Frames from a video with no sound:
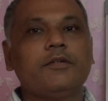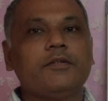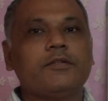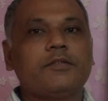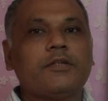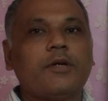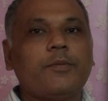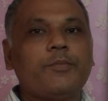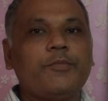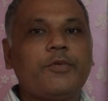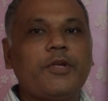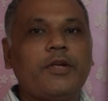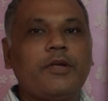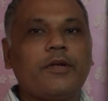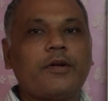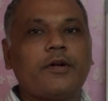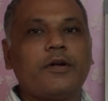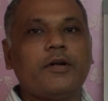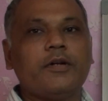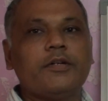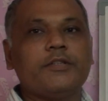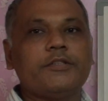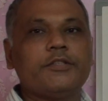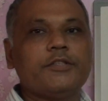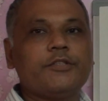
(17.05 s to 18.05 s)
something
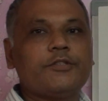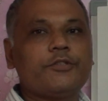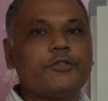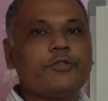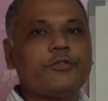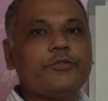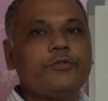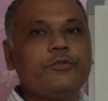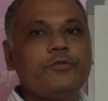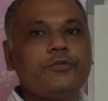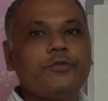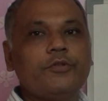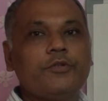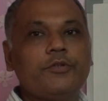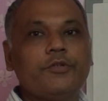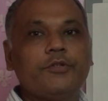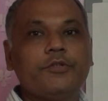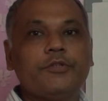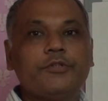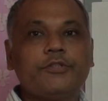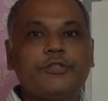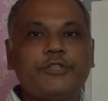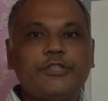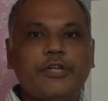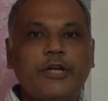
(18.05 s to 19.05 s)
related to
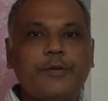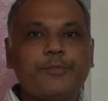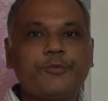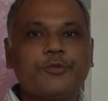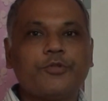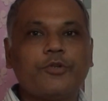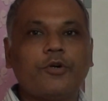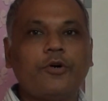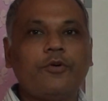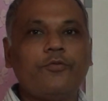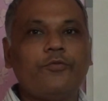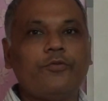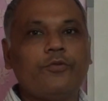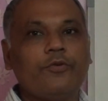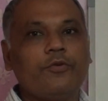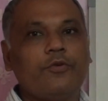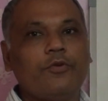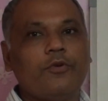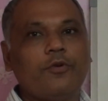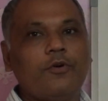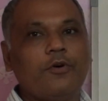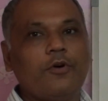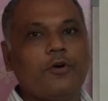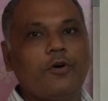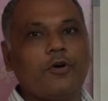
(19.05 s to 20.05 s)
shapes of
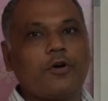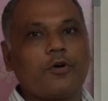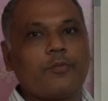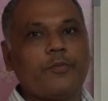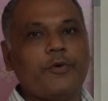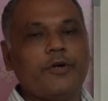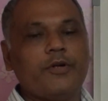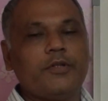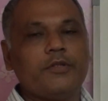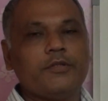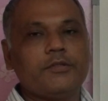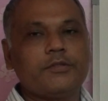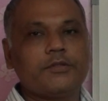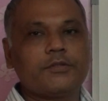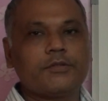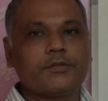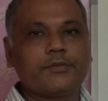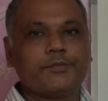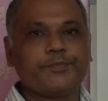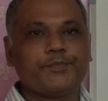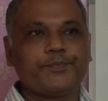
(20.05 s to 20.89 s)
orbitals.